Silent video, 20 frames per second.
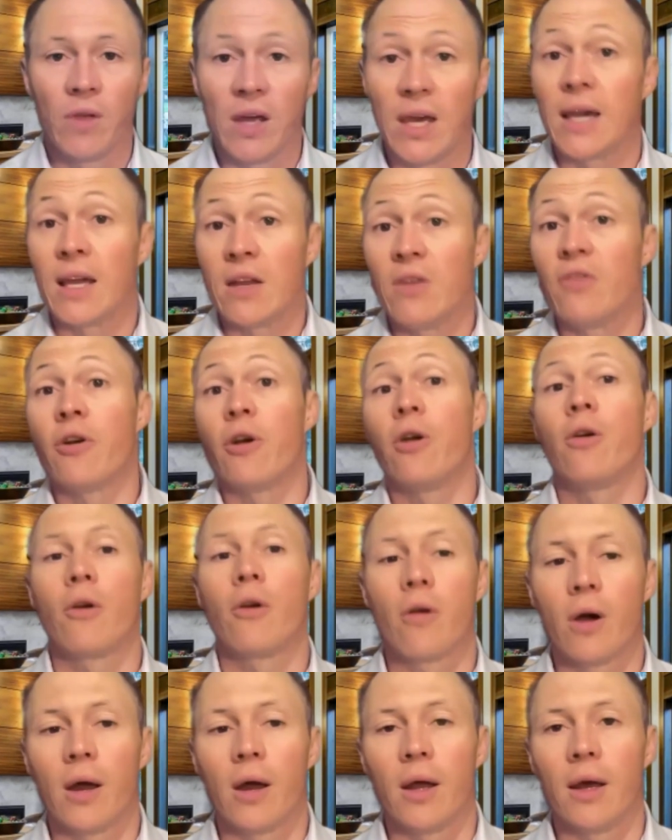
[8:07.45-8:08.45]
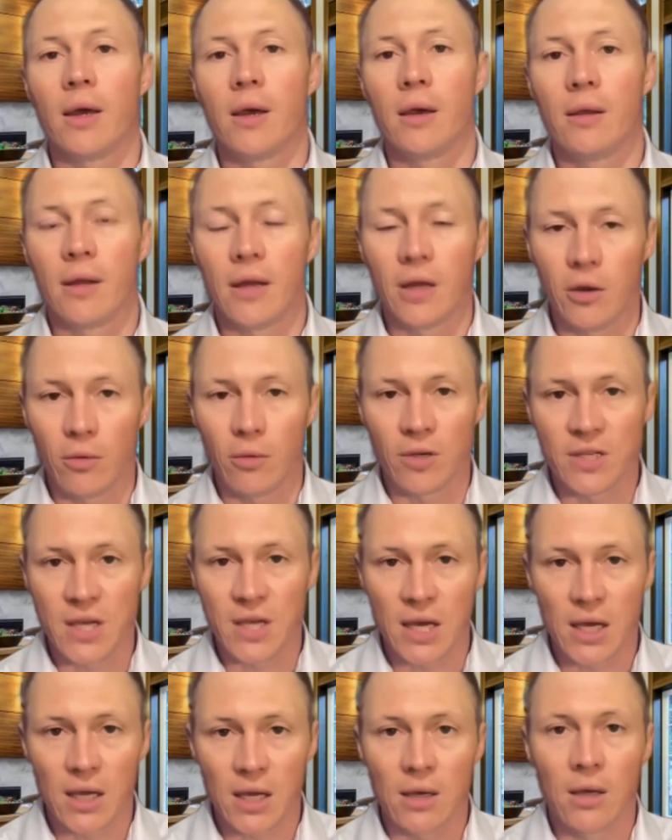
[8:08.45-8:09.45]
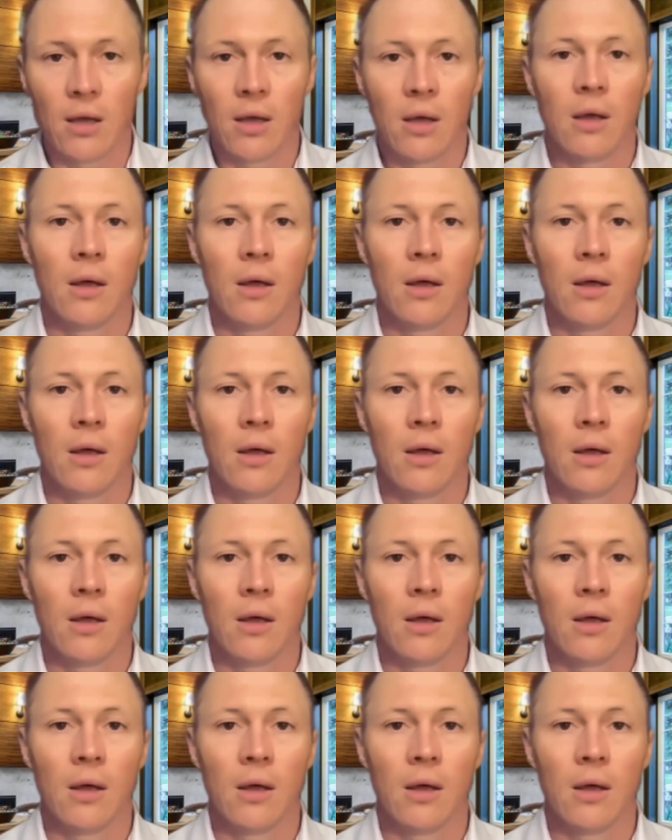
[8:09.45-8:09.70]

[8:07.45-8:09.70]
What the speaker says: it can turn chronic, like you were saying,